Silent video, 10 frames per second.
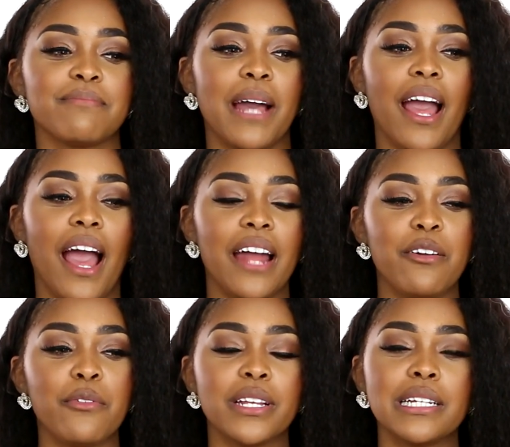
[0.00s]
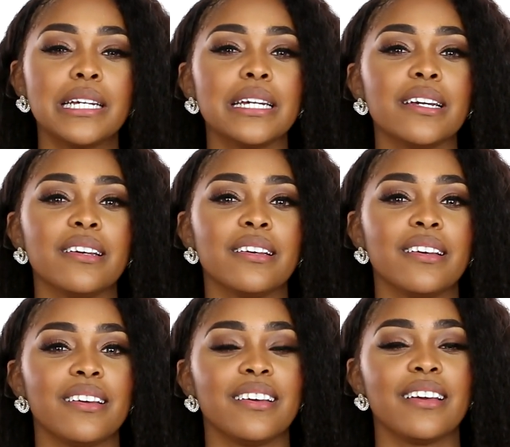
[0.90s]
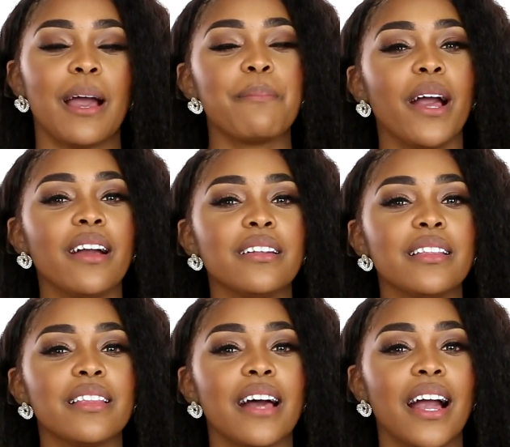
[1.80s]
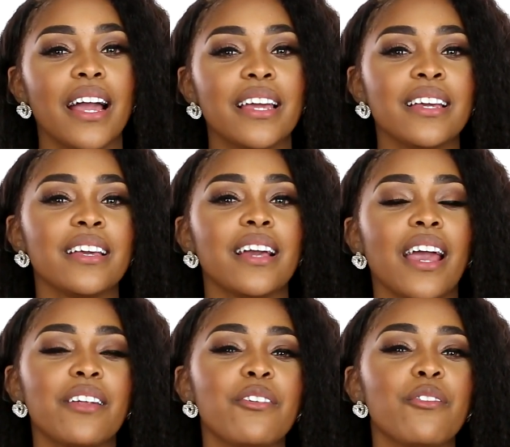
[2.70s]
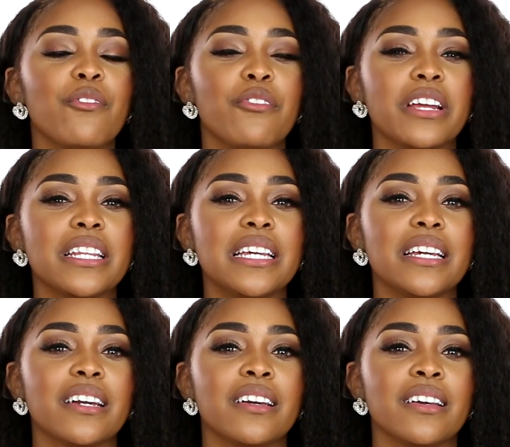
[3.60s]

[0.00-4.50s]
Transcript: But I don't really, I'm not gonna lie, I don't really